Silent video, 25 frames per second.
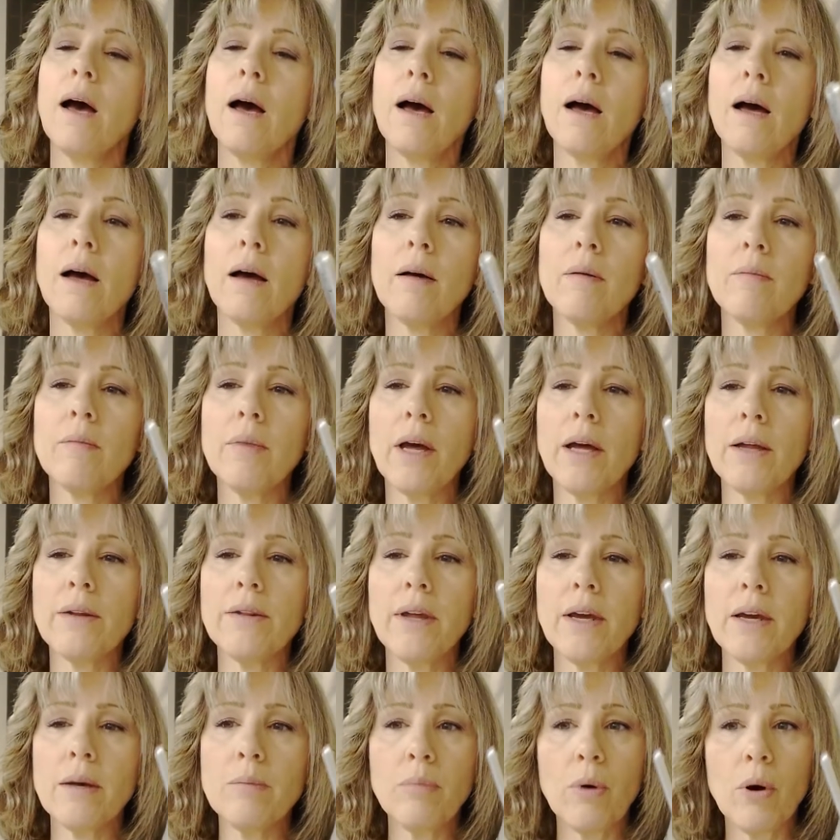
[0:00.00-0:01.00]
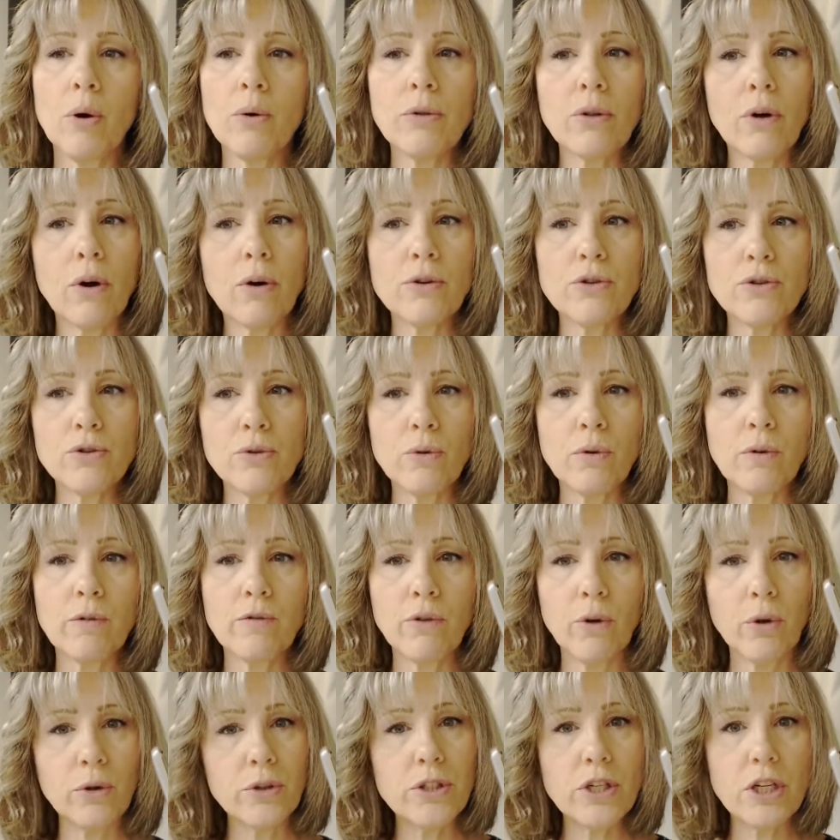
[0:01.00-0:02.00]
Um, they both are dual
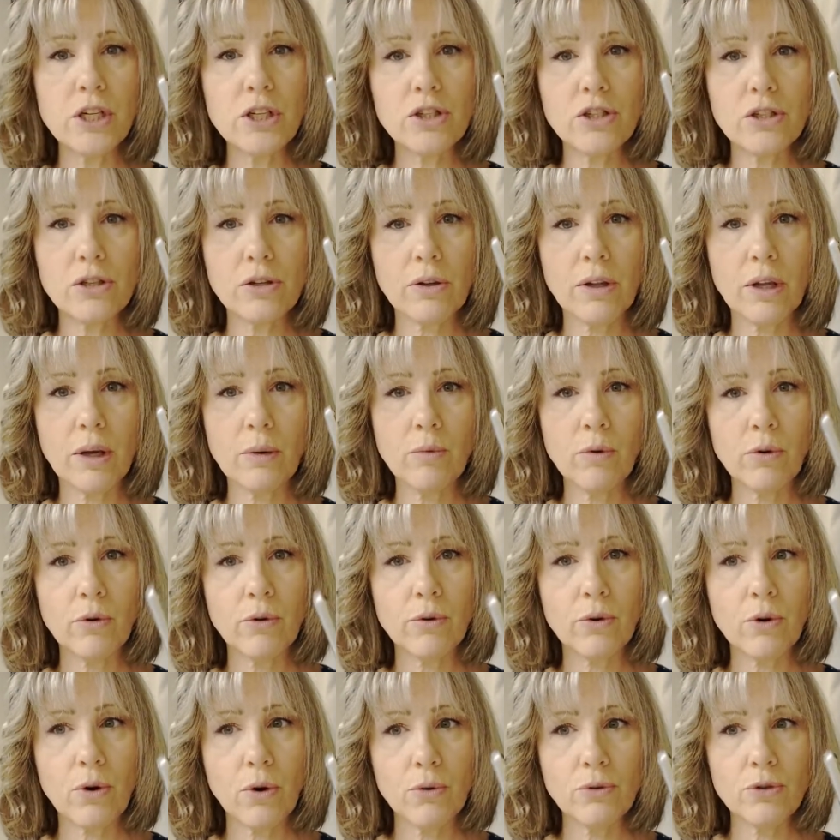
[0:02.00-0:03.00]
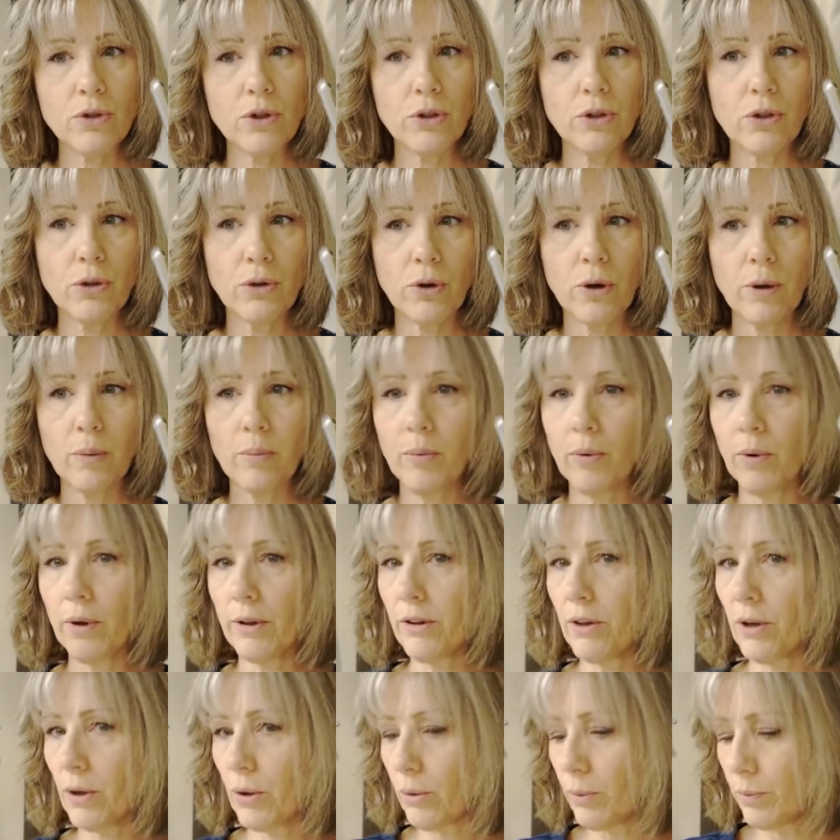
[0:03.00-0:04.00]
voltage, so they will go to Europe
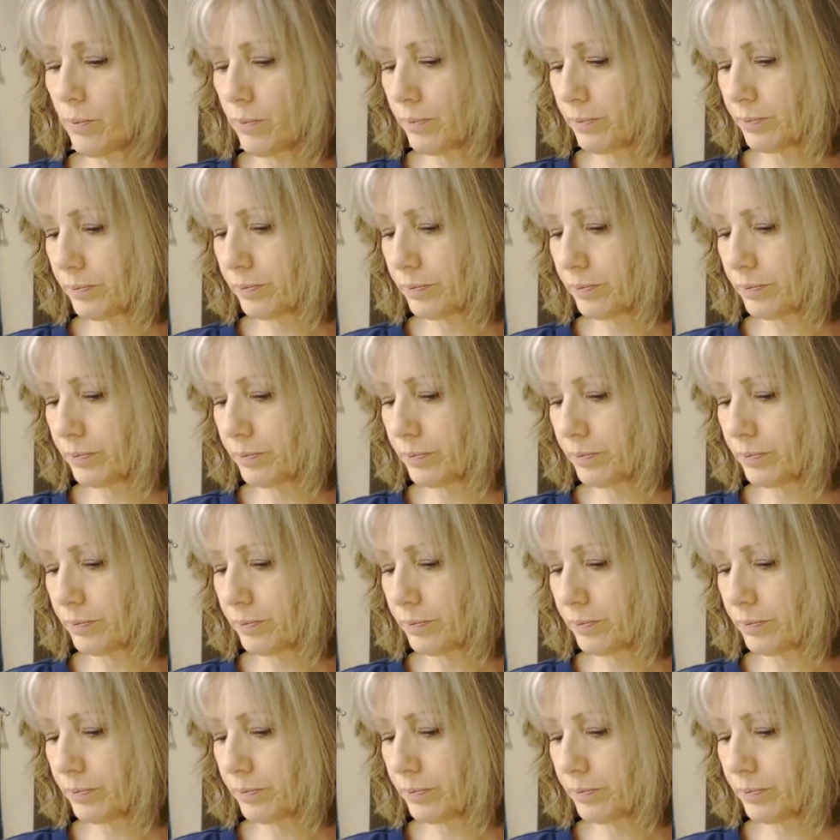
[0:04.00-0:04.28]
with you.